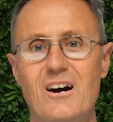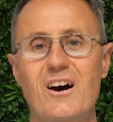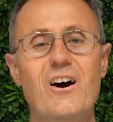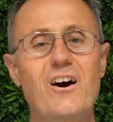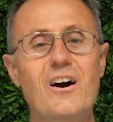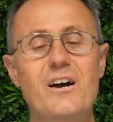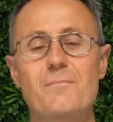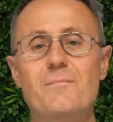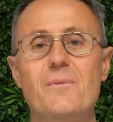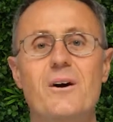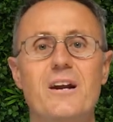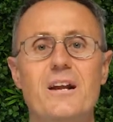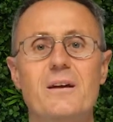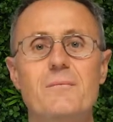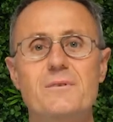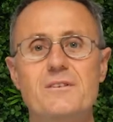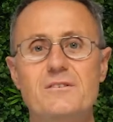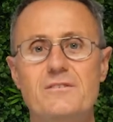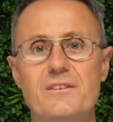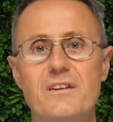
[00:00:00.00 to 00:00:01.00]
Hi, my
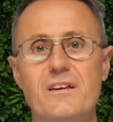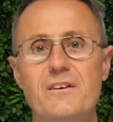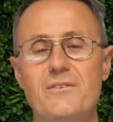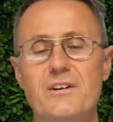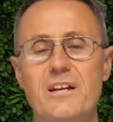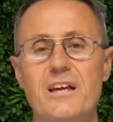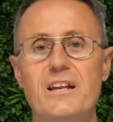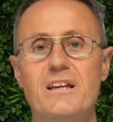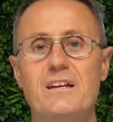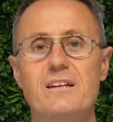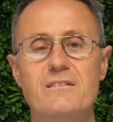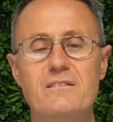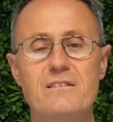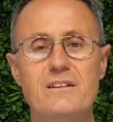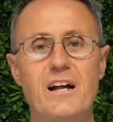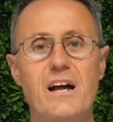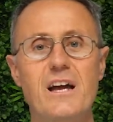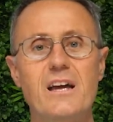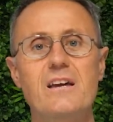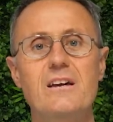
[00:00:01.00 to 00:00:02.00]
name is Stephen Eady, and
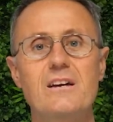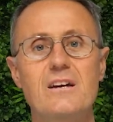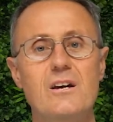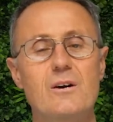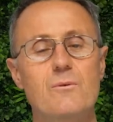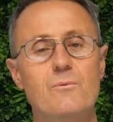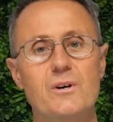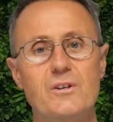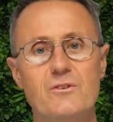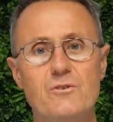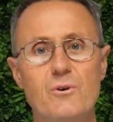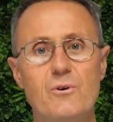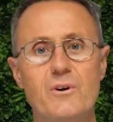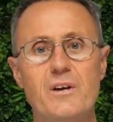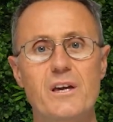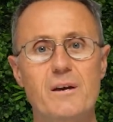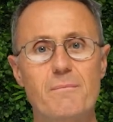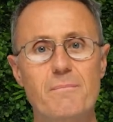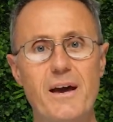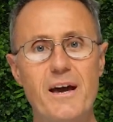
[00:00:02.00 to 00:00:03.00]
today we're
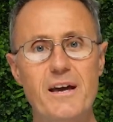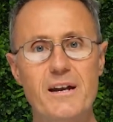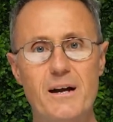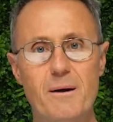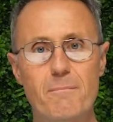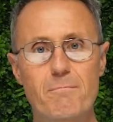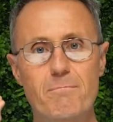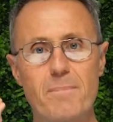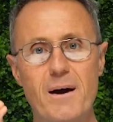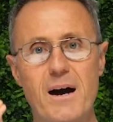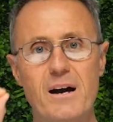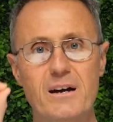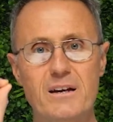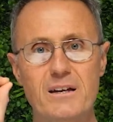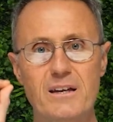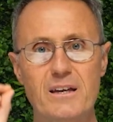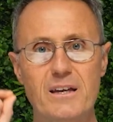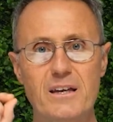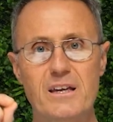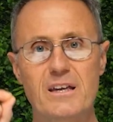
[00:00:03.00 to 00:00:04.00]
talking about a
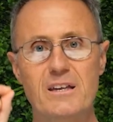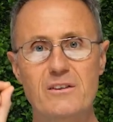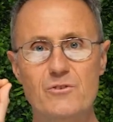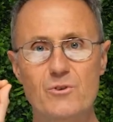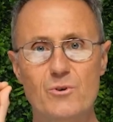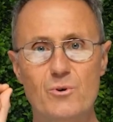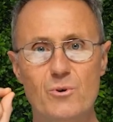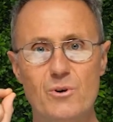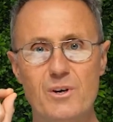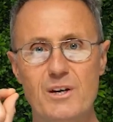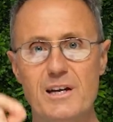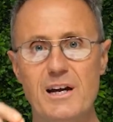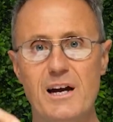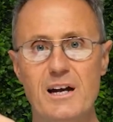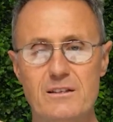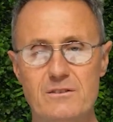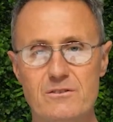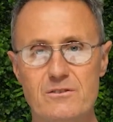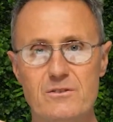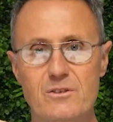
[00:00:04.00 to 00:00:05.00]
bug in your
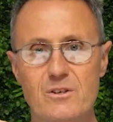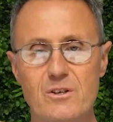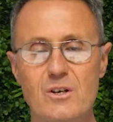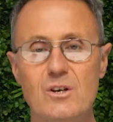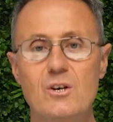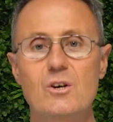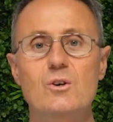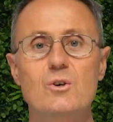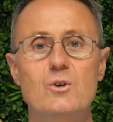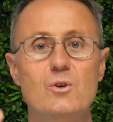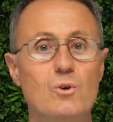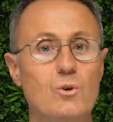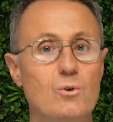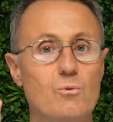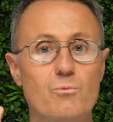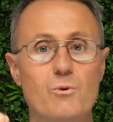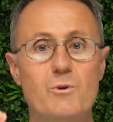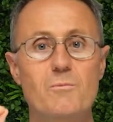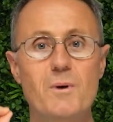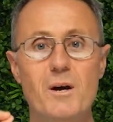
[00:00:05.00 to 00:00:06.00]
guts
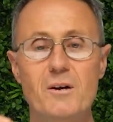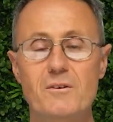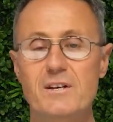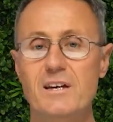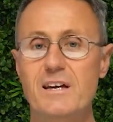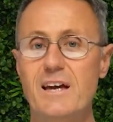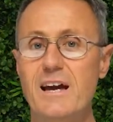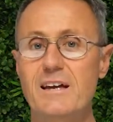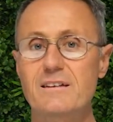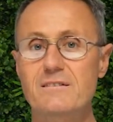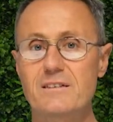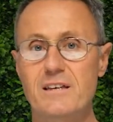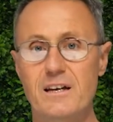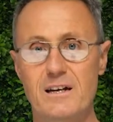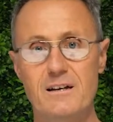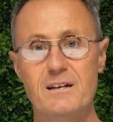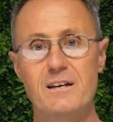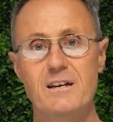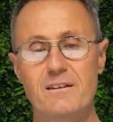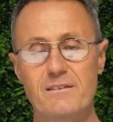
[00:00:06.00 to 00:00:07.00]
called
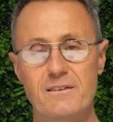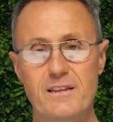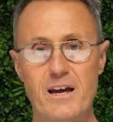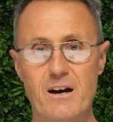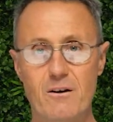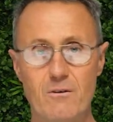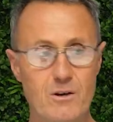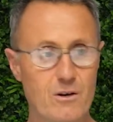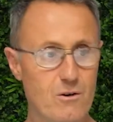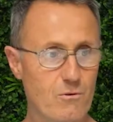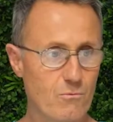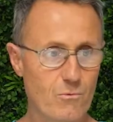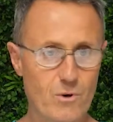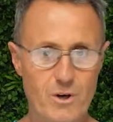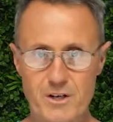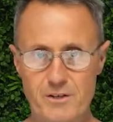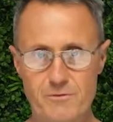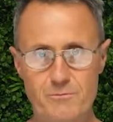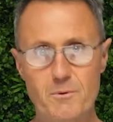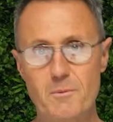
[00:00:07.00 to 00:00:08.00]
Ruminococcaceae. Now,
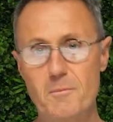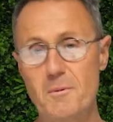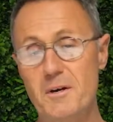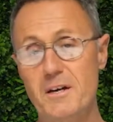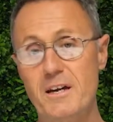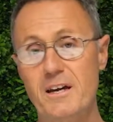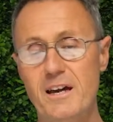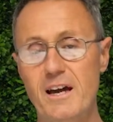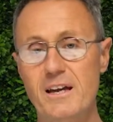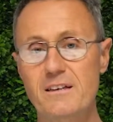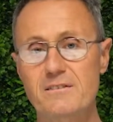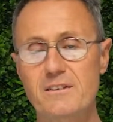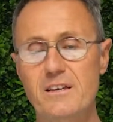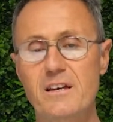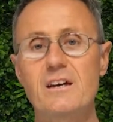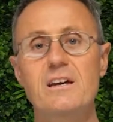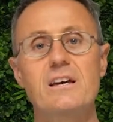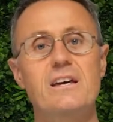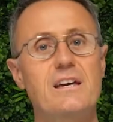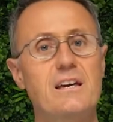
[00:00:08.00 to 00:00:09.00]
what is
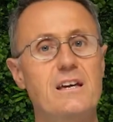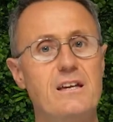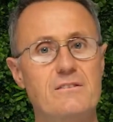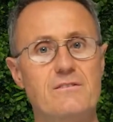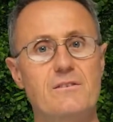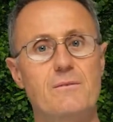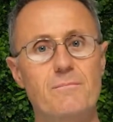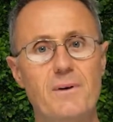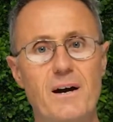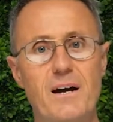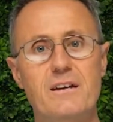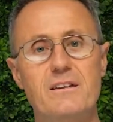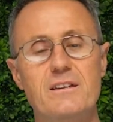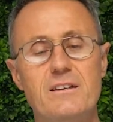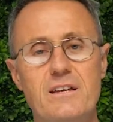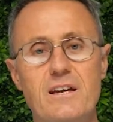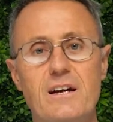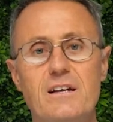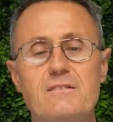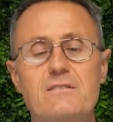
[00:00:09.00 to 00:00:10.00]
Ruminococcaceae? It's a bug in
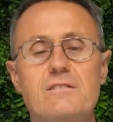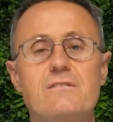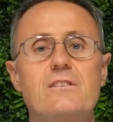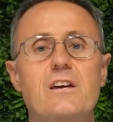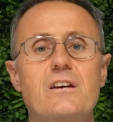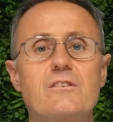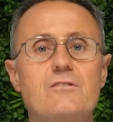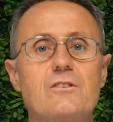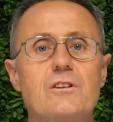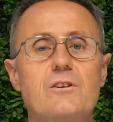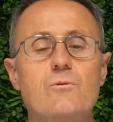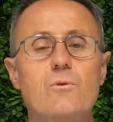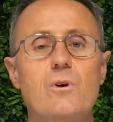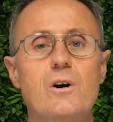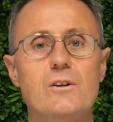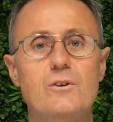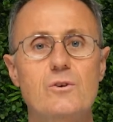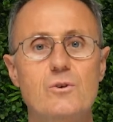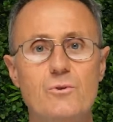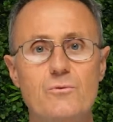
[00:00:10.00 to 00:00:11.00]
your guts that's actually
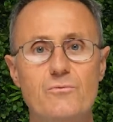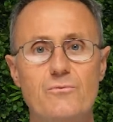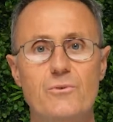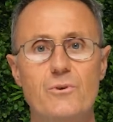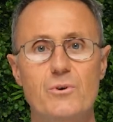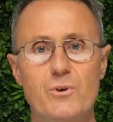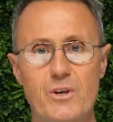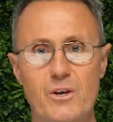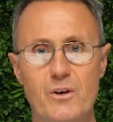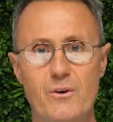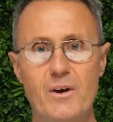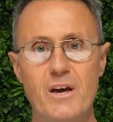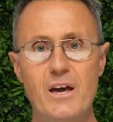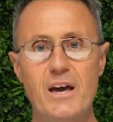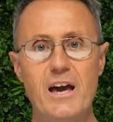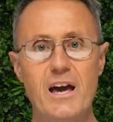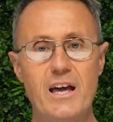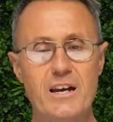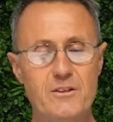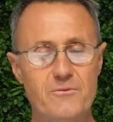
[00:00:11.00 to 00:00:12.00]
quite good for you.
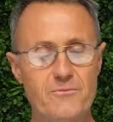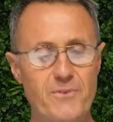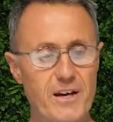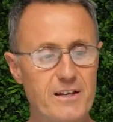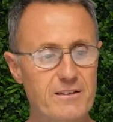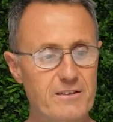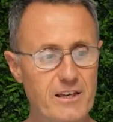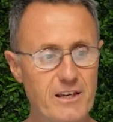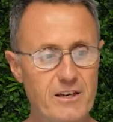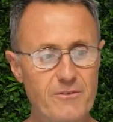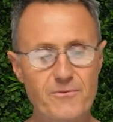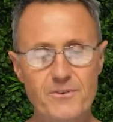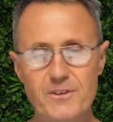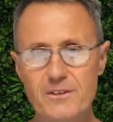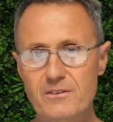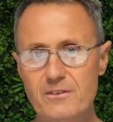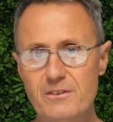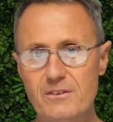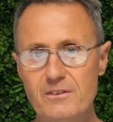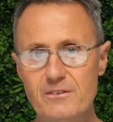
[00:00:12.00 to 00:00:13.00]
And in fact, if
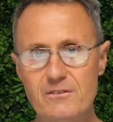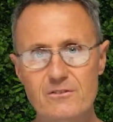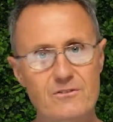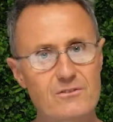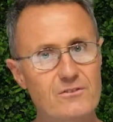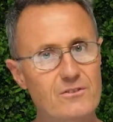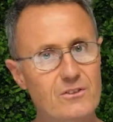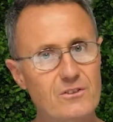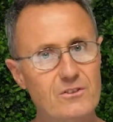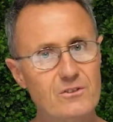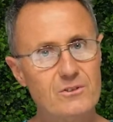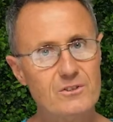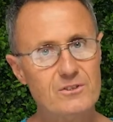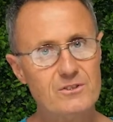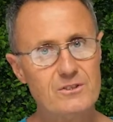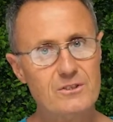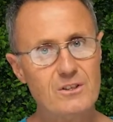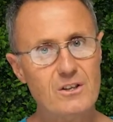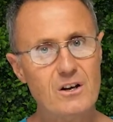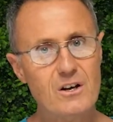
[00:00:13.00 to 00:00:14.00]
it sort of
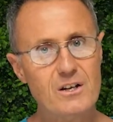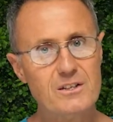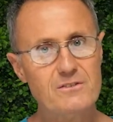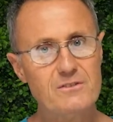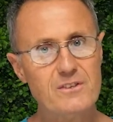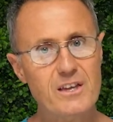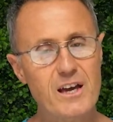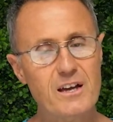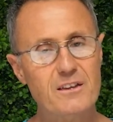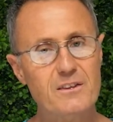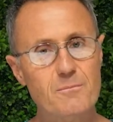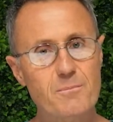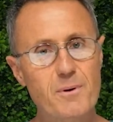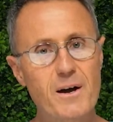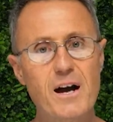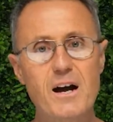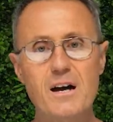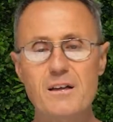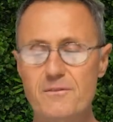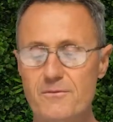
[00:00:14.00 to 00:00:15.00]
slides down the
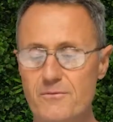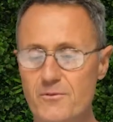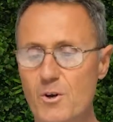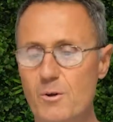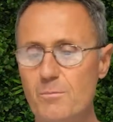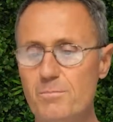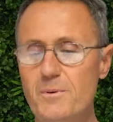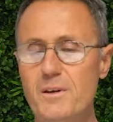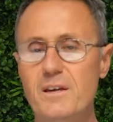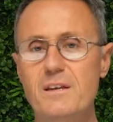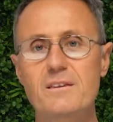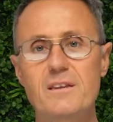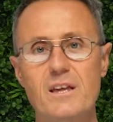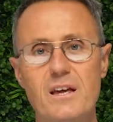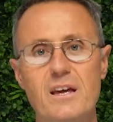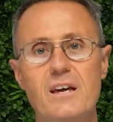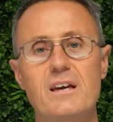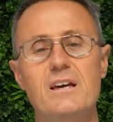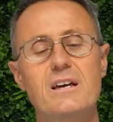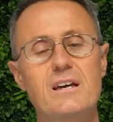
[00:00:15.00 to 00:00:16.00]
path of not being
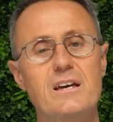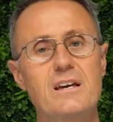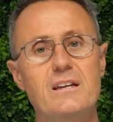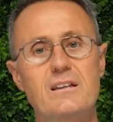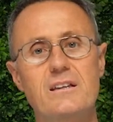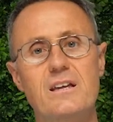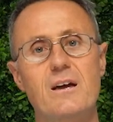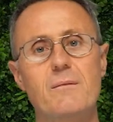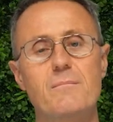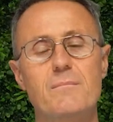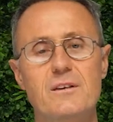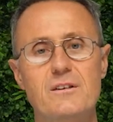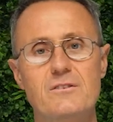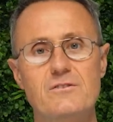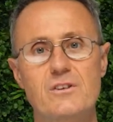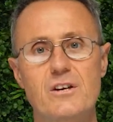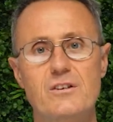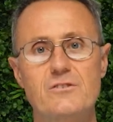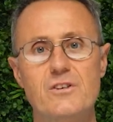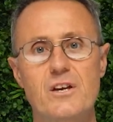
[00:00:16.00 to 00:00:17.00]
there, it can be
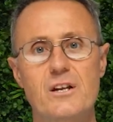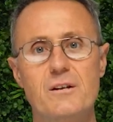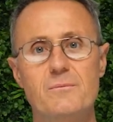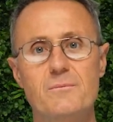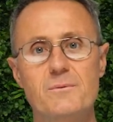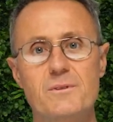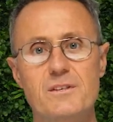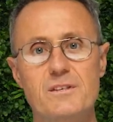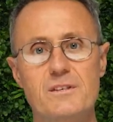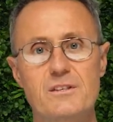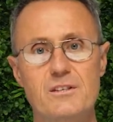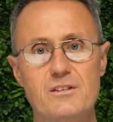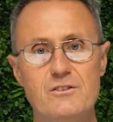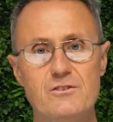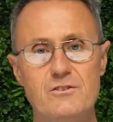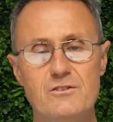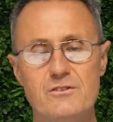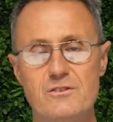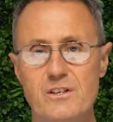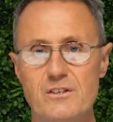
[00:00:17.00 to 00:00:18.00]
associated with
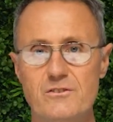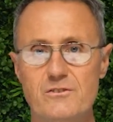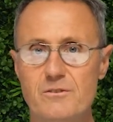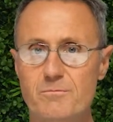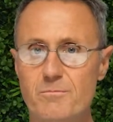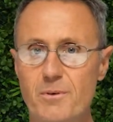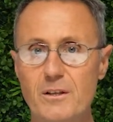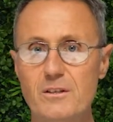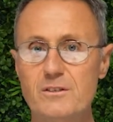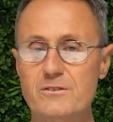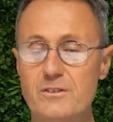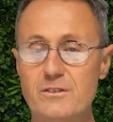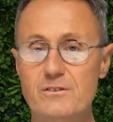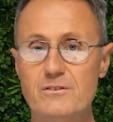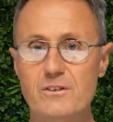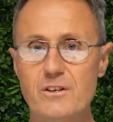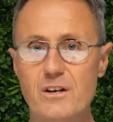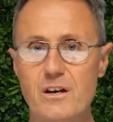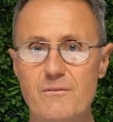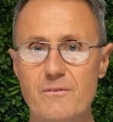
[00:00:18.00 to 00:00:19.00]
conditions such as
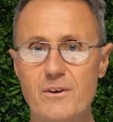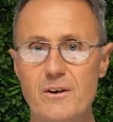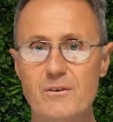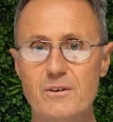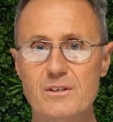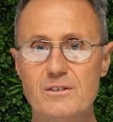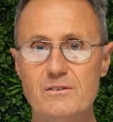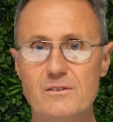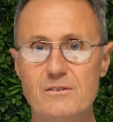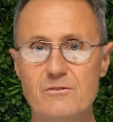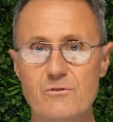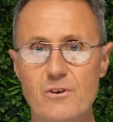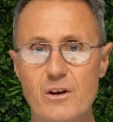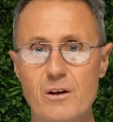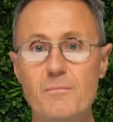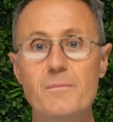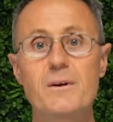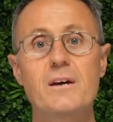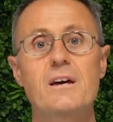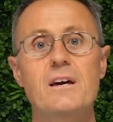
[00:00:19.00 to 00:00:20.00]
polycystic ovarian
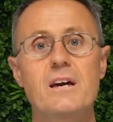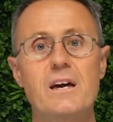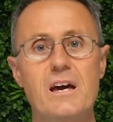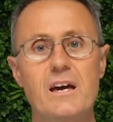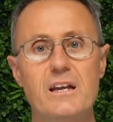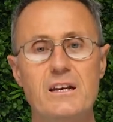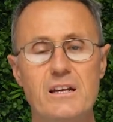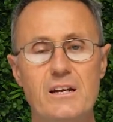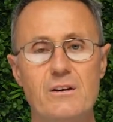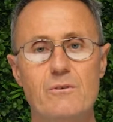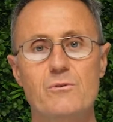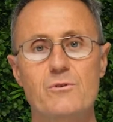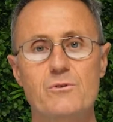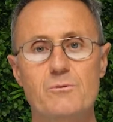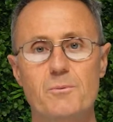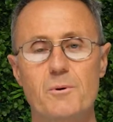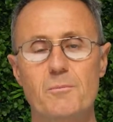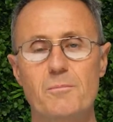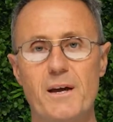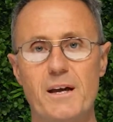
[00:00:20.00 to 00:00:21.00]
syndrome and
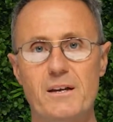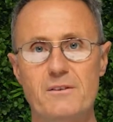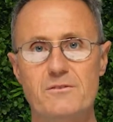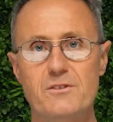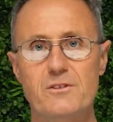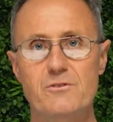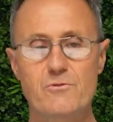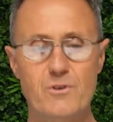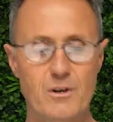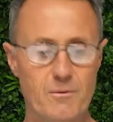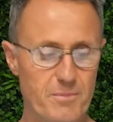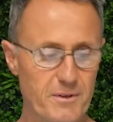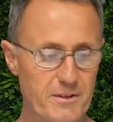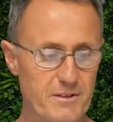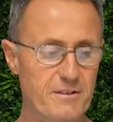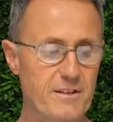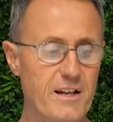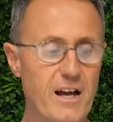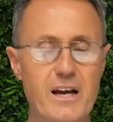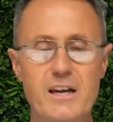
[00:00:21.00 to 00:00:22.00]
irritable bowel syndrome. But
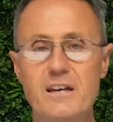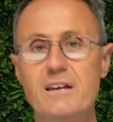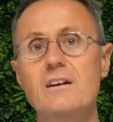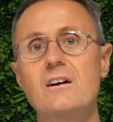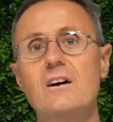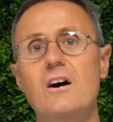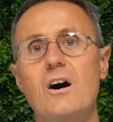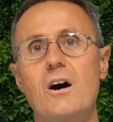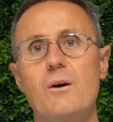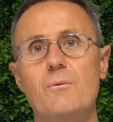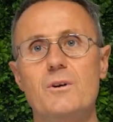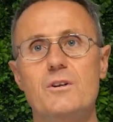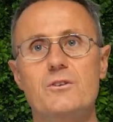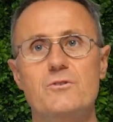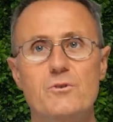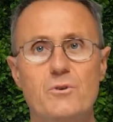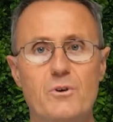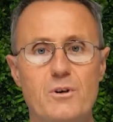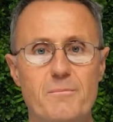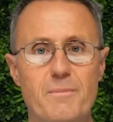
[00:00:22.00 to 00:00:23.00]
today, I want to
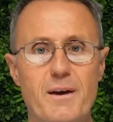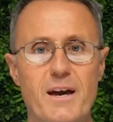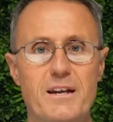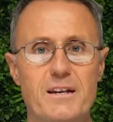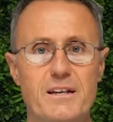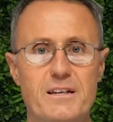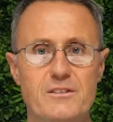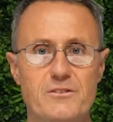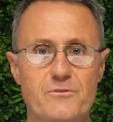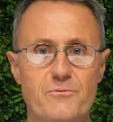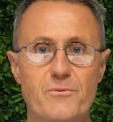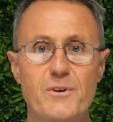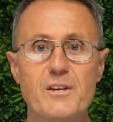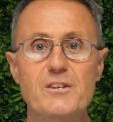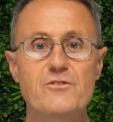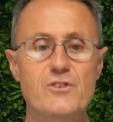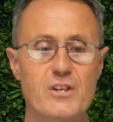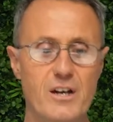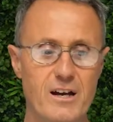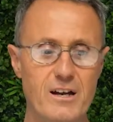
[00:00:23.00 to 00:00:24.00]
talk about its
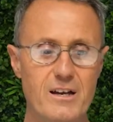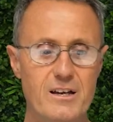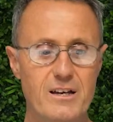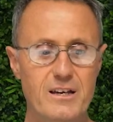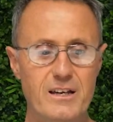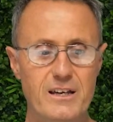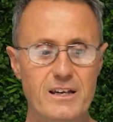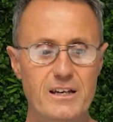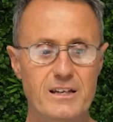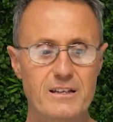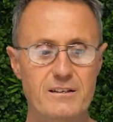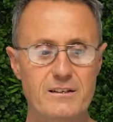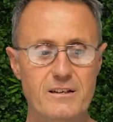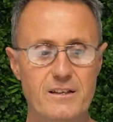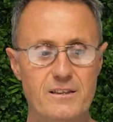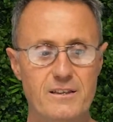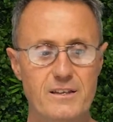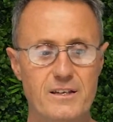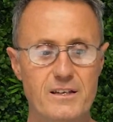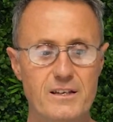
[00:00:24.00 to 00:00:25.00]
feature
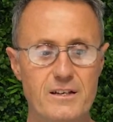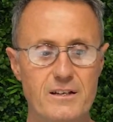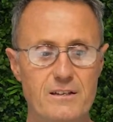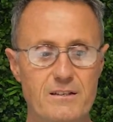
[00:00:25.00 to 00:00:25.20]
in the